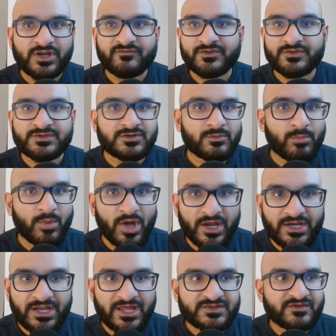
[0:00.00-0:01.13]
I've listened to
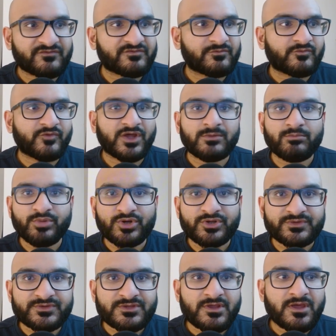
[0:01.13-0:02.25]
podcasts, I've read
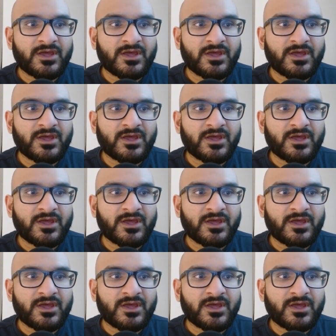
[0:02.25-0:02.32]
books,